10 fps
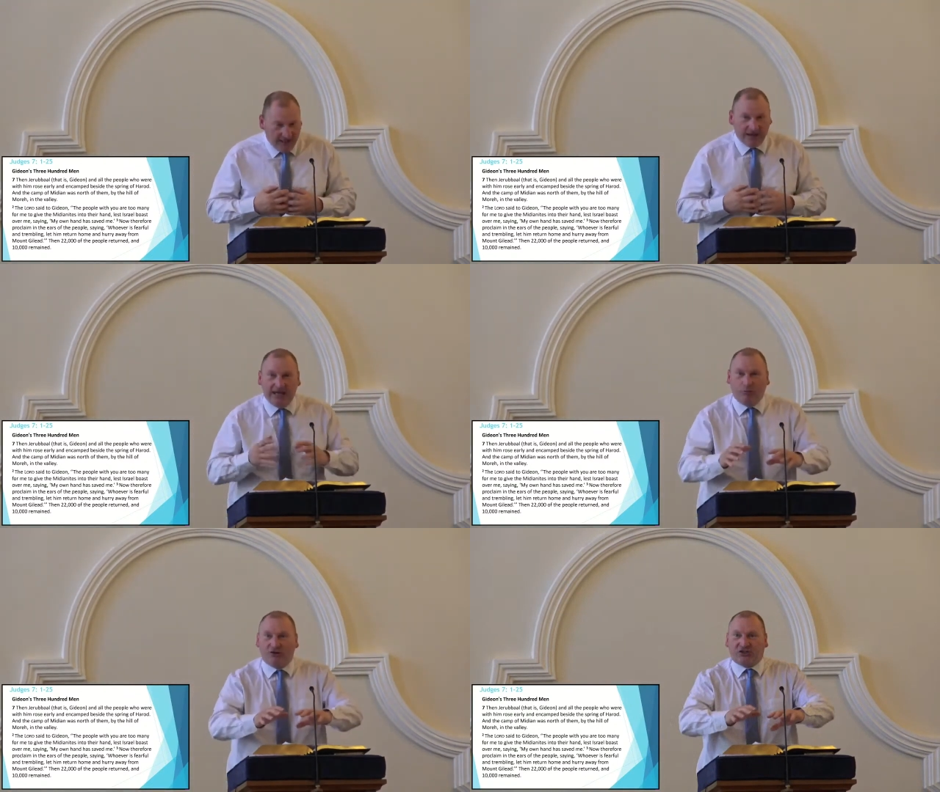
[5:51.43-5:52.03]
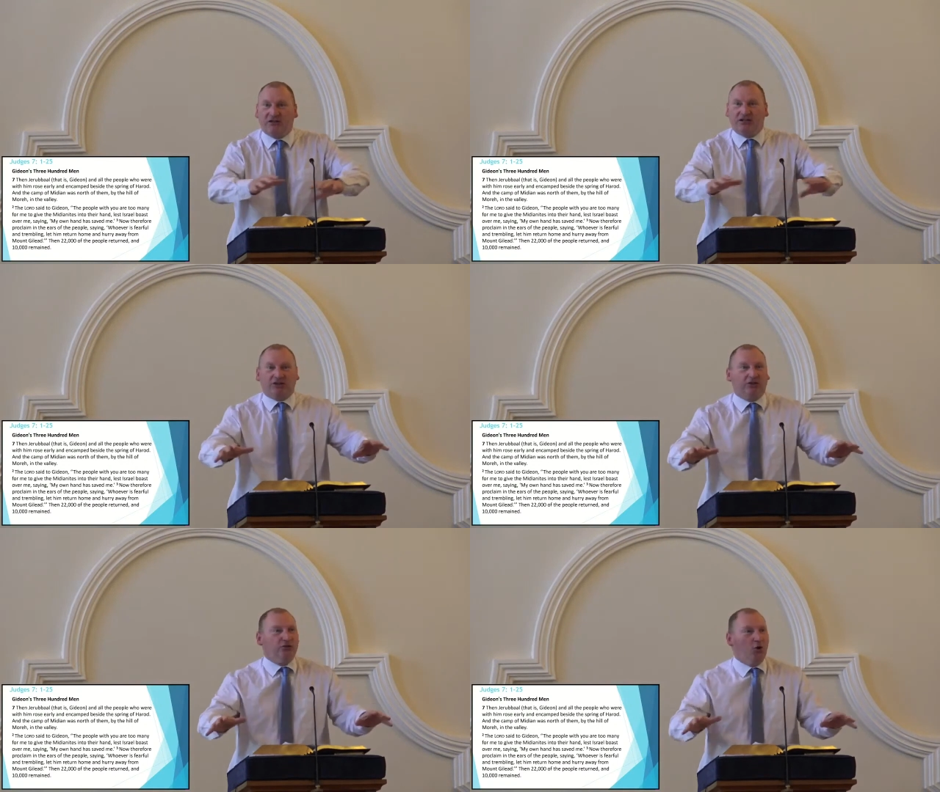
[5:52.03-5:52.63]
He was
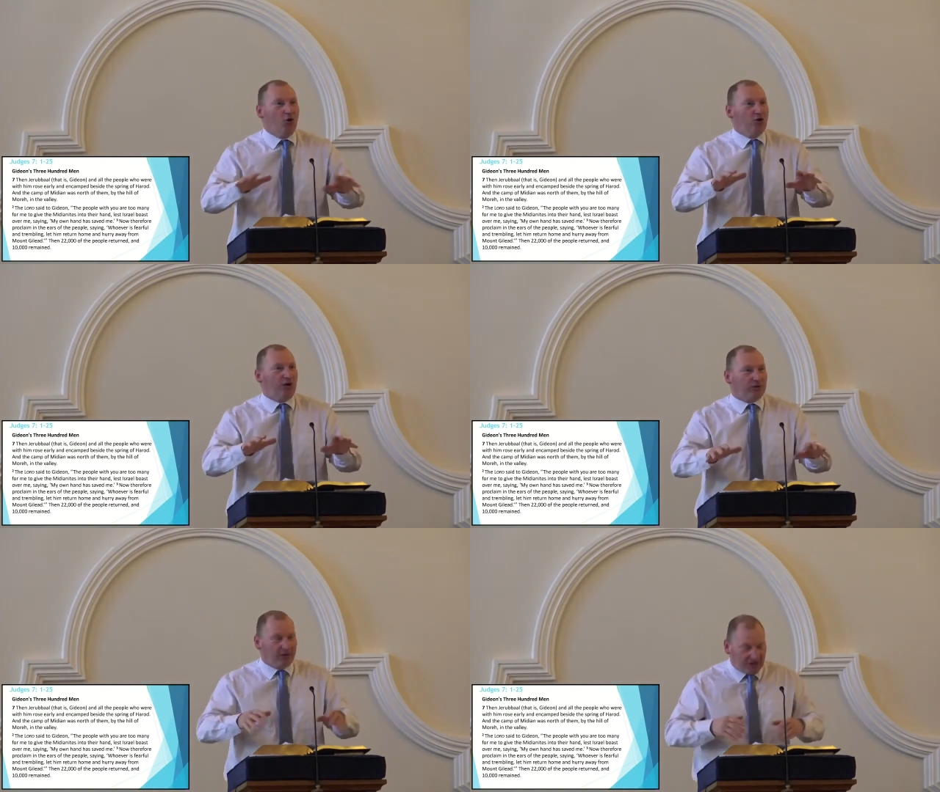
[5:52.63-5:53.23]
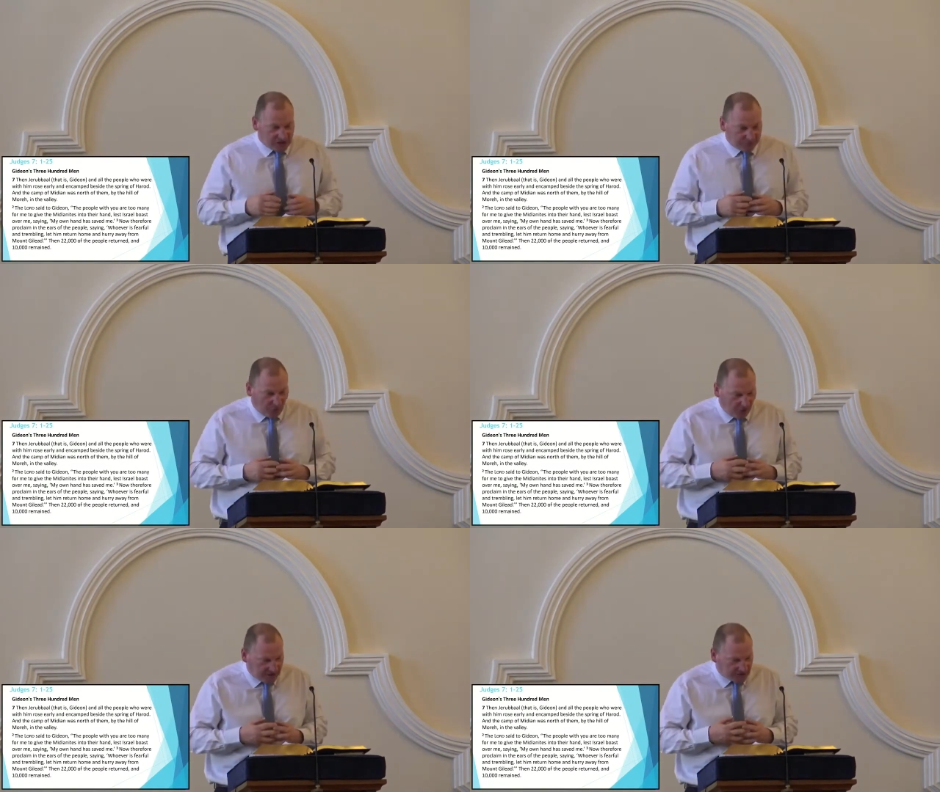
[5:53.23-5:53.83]
little known up to this
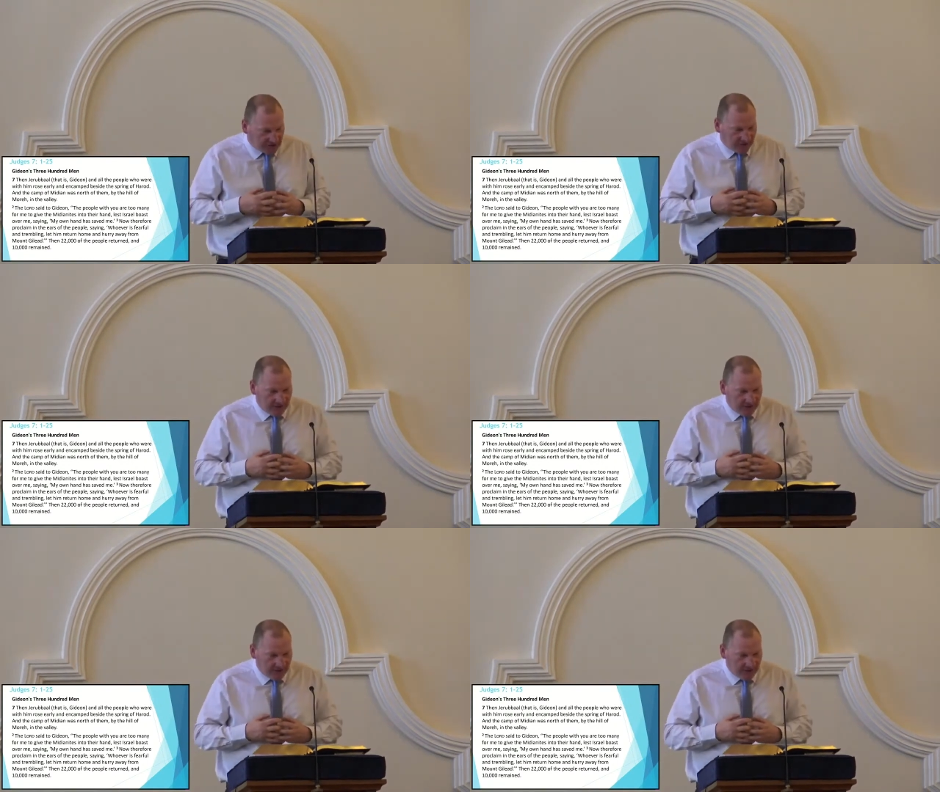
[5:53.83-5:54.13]
point,